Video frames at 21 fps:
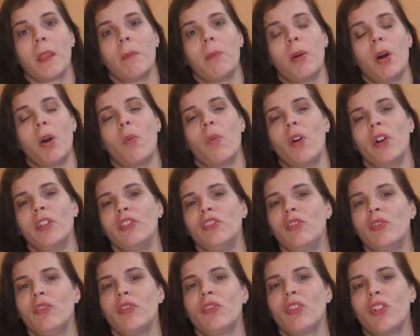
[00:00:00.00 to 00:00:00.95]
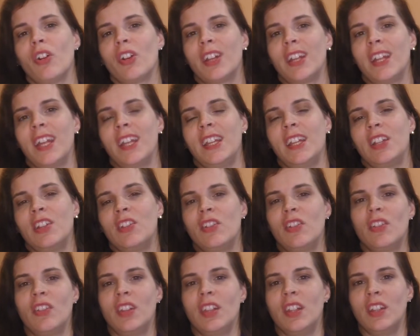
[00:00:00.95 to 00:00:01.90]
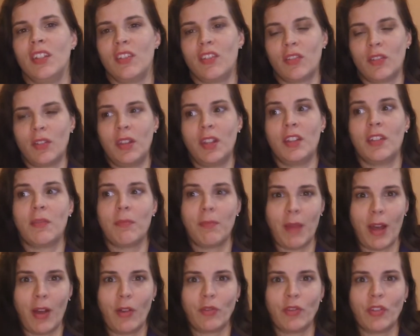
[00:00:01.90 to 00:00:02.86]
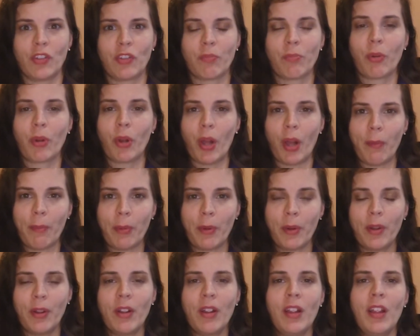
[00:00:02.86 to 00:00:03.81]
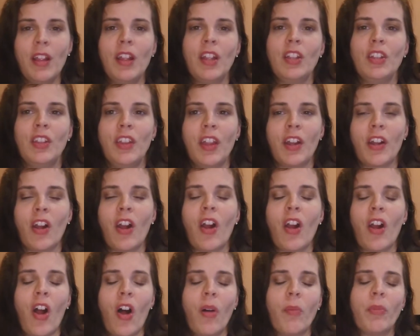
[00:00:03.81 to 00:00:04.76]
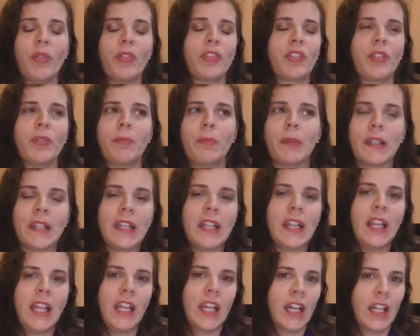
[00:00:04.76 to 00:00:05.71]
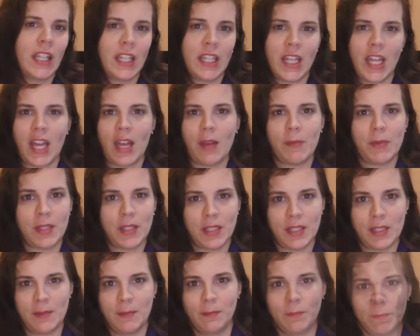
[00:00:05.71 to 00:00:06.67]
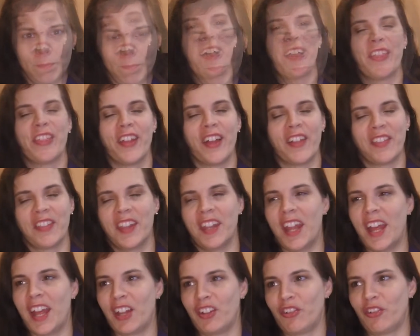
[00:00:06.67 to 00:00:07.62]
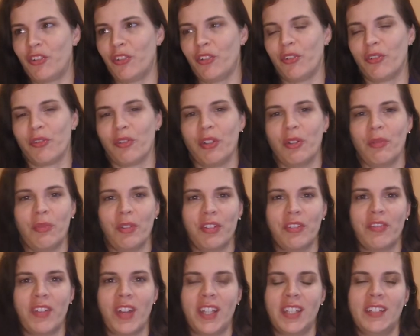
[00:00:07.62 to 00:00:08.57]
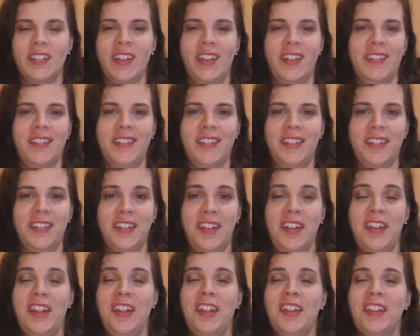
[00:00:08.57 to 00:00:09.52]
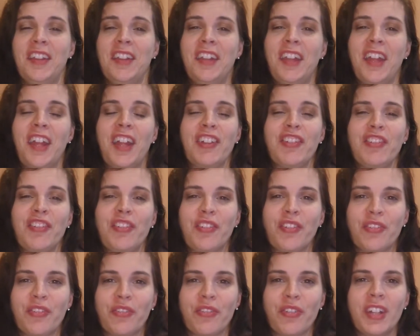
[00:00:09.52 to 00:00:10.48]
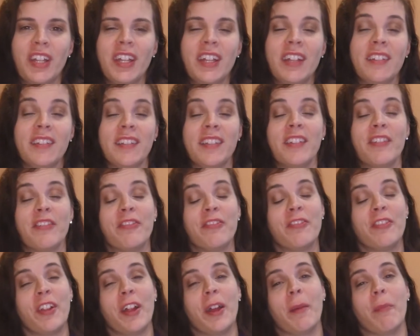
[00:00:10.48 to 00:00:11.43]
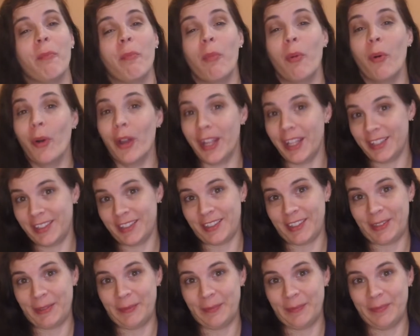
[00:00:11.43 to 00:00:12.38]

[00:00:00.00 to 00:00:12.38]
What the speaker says: But once you start getting to these mountains proper, they are almost completely uninhabited. I thought the national tree was fantastic. The national tree is the Flamboyant.